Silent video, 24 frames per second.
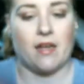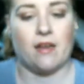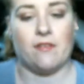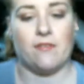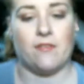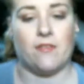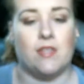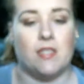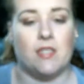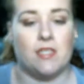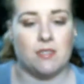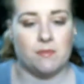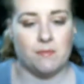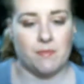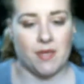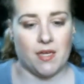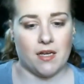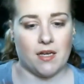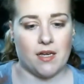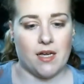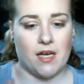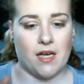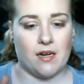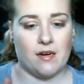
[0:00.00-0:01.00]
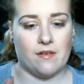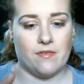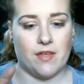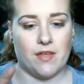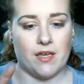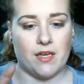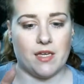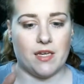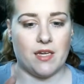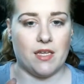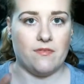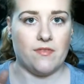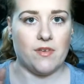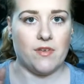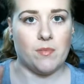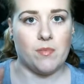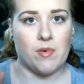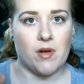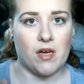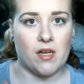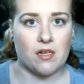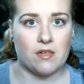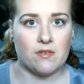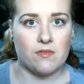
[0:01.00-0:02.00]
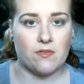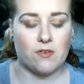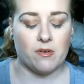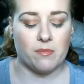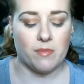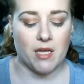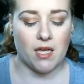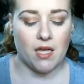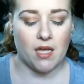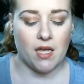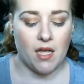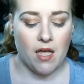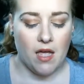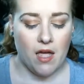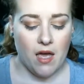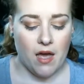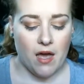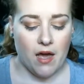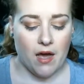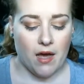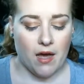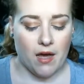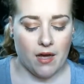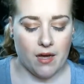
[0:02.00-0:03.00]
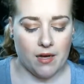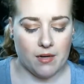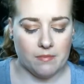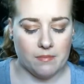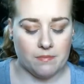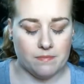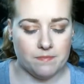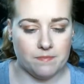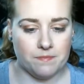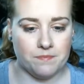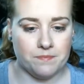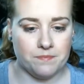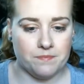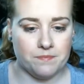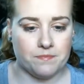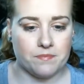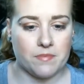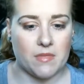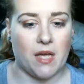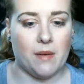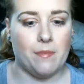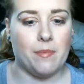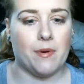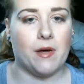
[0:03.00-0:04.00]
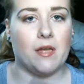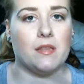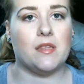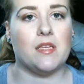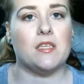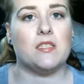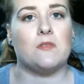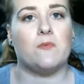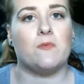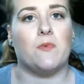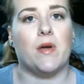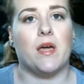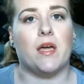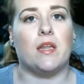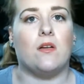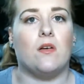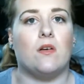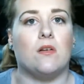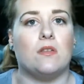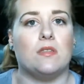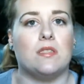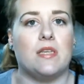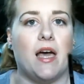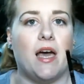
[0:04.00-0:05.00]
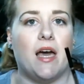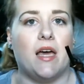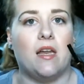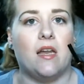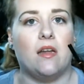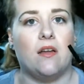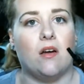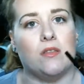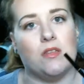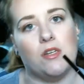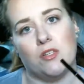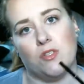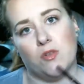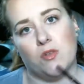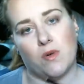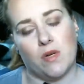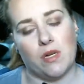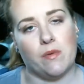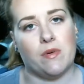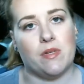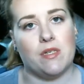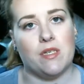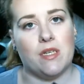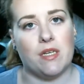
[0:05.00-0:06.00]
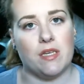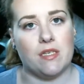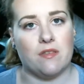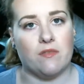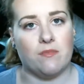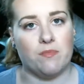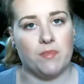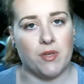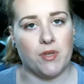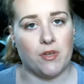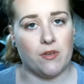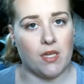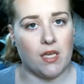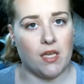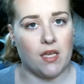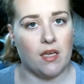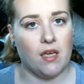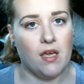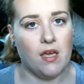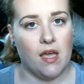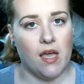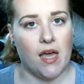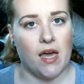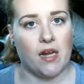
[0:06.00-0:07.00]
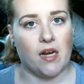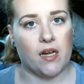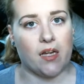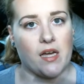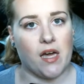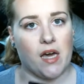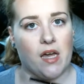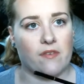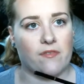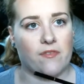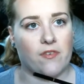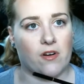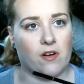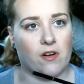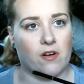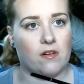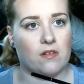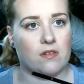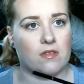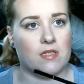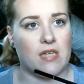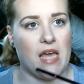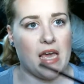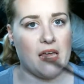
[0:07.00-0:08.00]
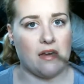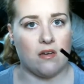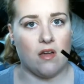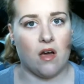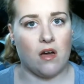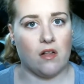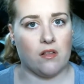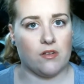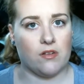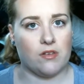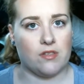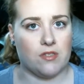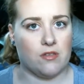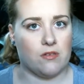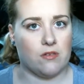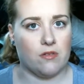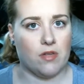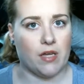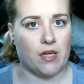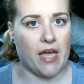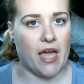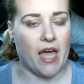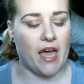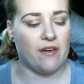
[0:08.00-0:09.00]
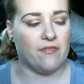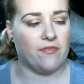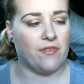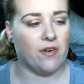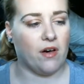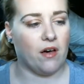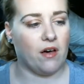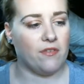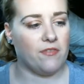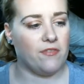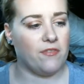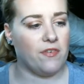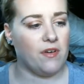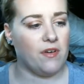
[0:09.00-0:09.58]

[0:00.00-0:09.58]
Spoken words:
for this being kind of like an iffy product for me. I bought this when Ulta had it on their 21 Days of Beauty, and I got it for $10, so like half off.